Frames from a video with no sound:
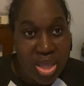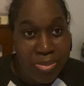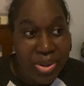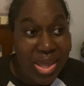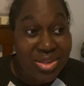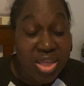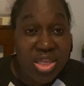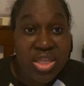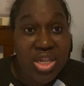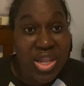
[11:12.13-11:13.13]
Because
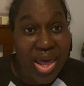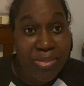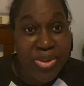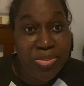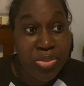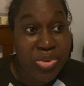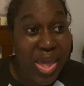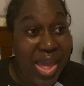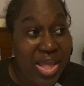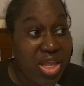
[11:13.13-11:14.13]
it's a lot of people
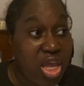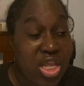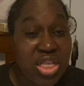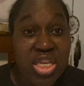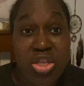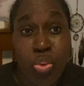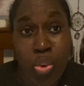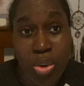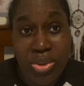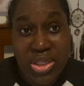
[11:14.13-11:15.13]
that need to
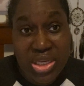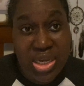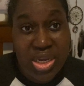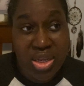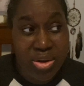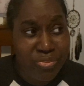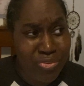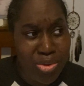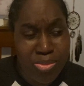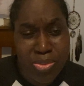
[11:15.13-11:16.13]
quarantine
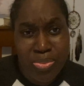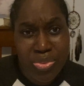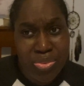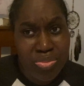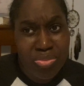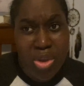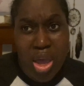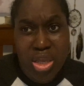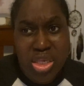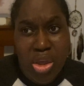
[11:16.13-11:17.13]
from
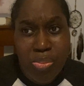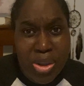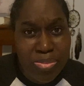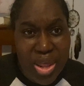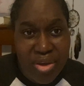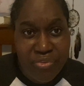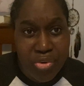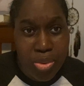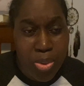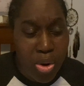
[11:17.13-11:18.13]
a subway
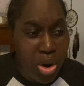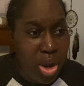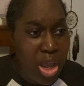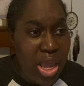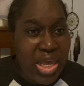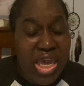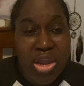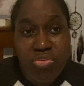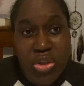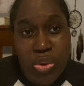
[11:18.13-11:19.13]
platform or
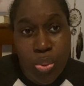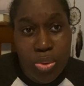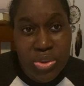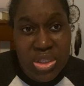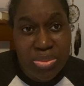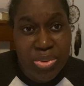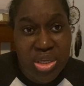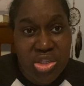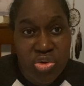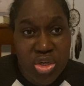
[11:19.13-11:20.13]
can't really quarantine
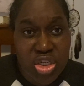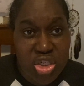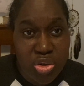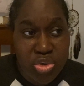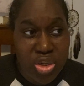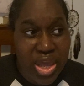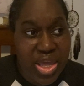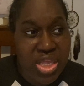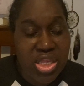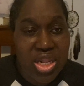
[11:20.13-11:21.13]
because they're in a shelter. Like,
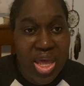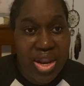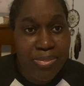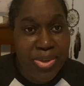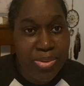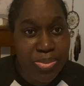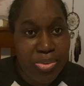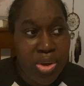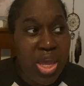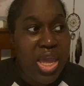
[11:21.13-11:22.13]
it's a lot of
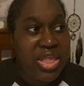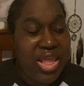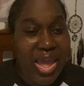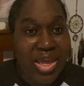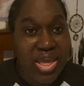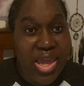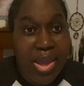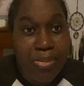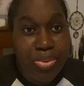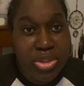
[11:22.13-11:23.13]
people that
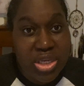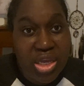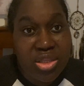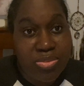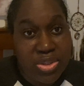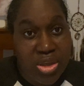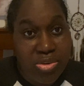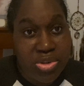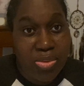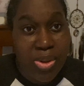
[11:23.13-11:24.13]
can't protect
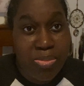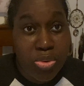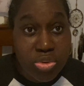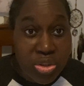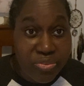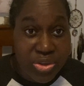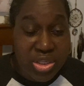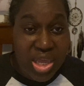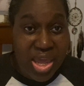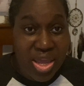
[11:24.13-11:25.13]
themselves the way most of us
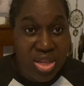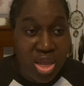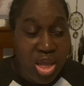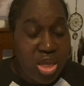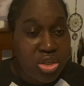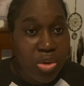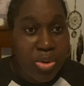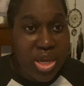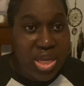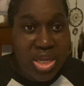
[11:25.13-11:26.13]
can.
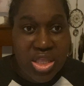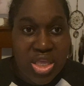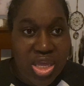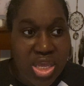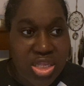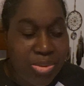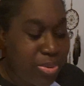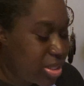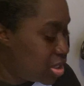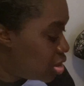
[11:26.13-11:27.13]
So anything is a
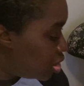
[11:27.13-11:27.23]
blessing.